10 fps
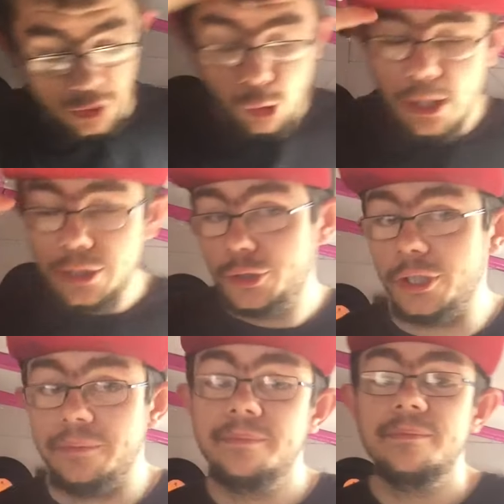a
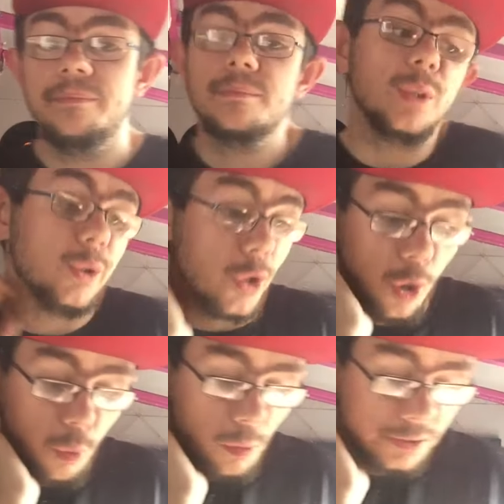question that
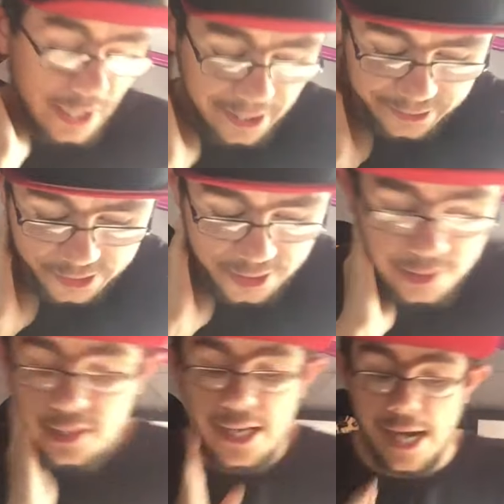no one has
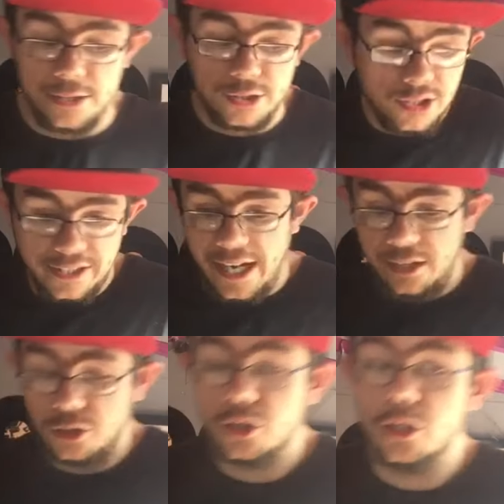actually
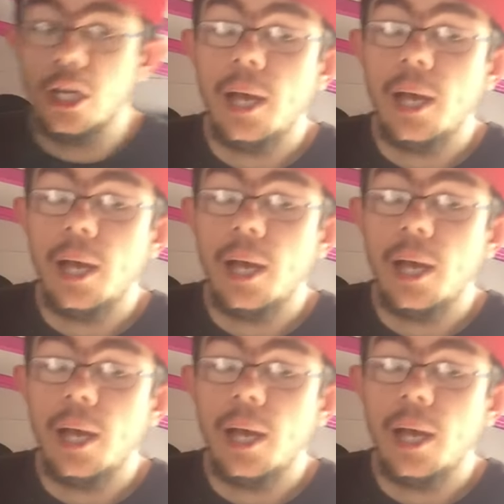asked.